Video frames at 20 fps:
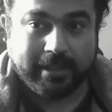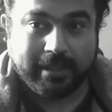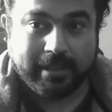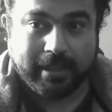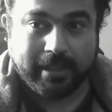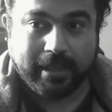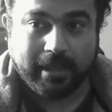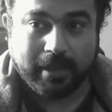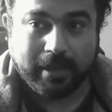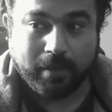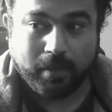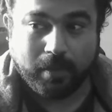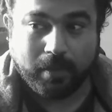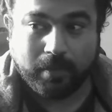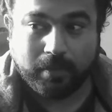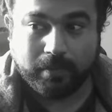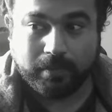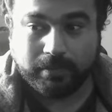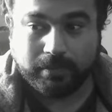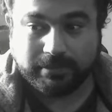
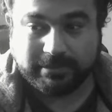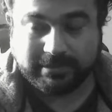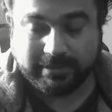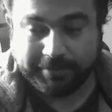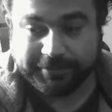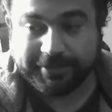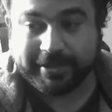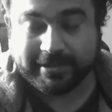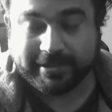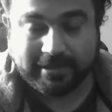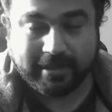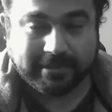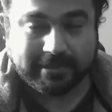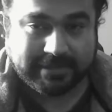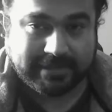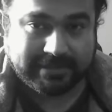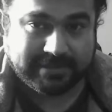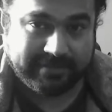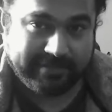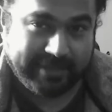some of the guitars that's
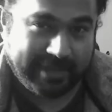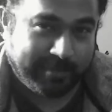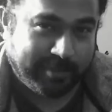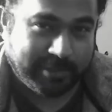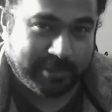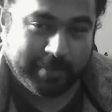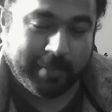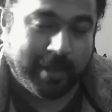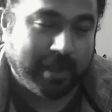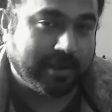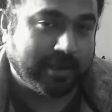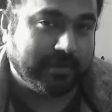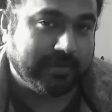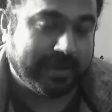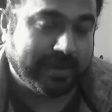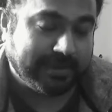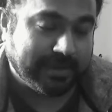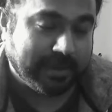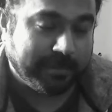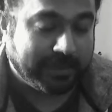available in the market right
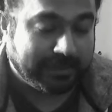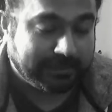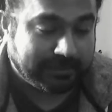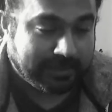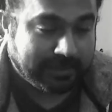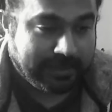now, but